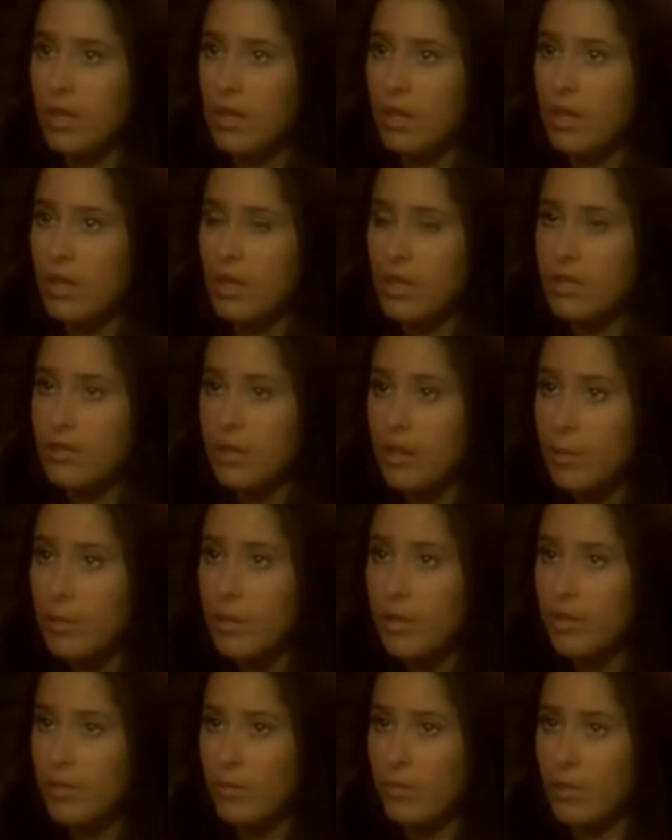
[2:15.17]
I saw him
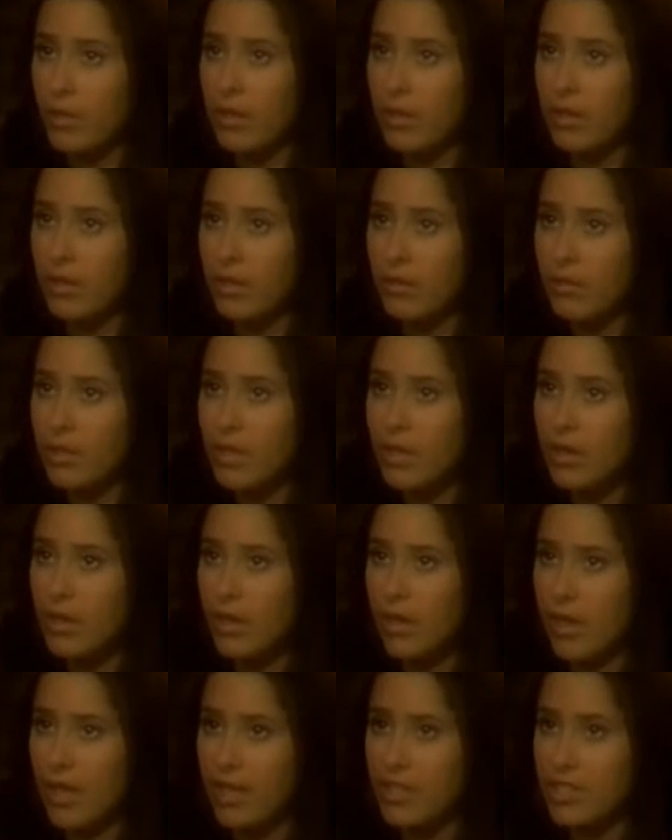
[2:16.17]
here the morning of the
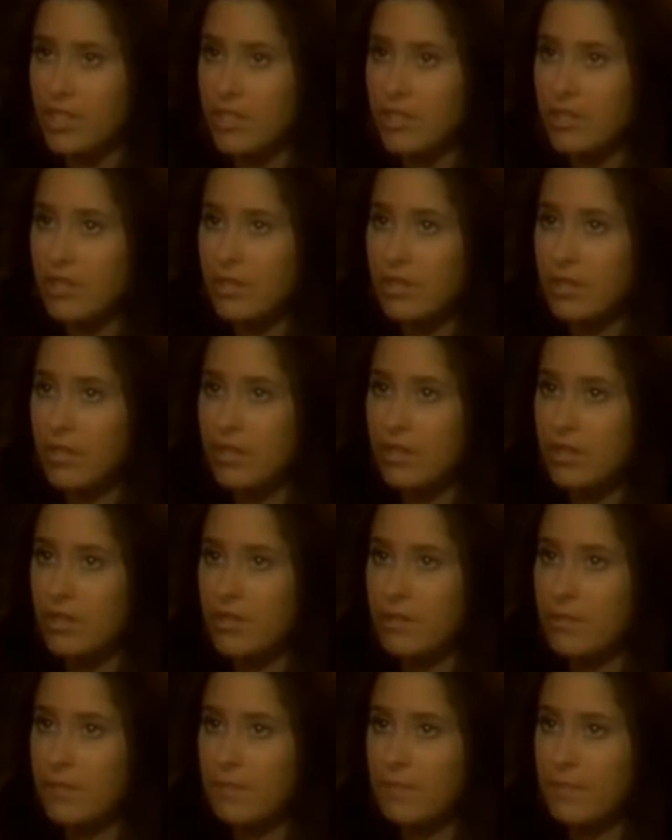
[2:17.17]
recall election.
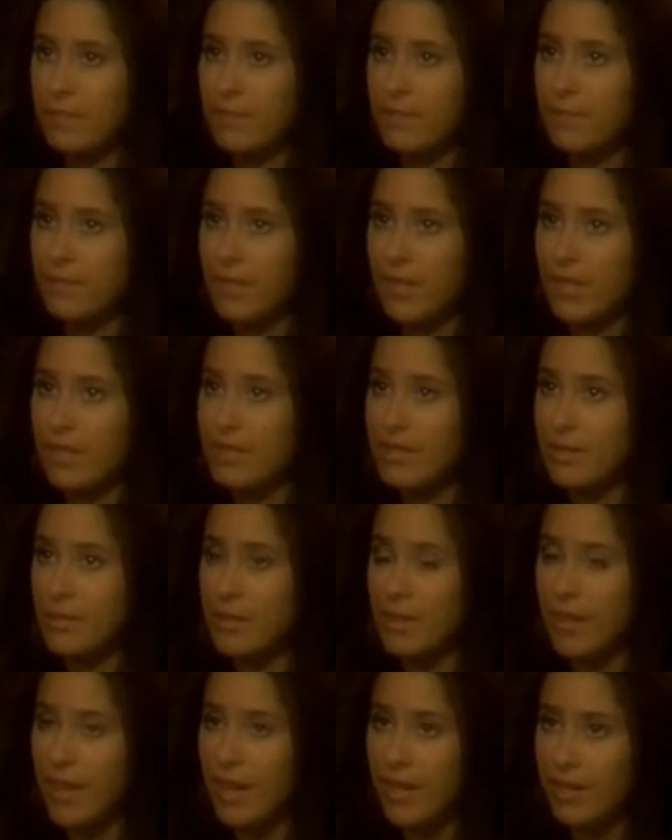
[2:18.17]
He didn't seem
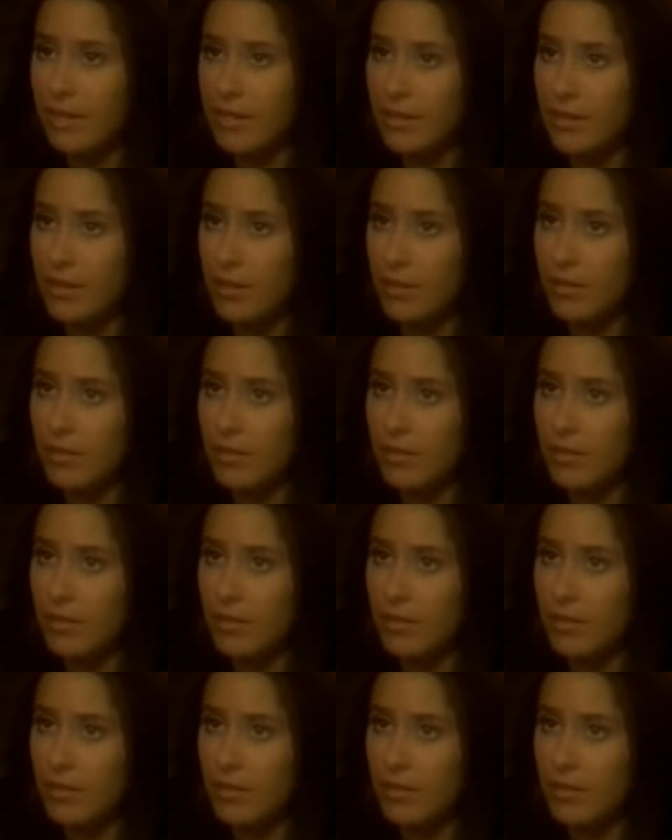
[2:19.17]
to like it, though.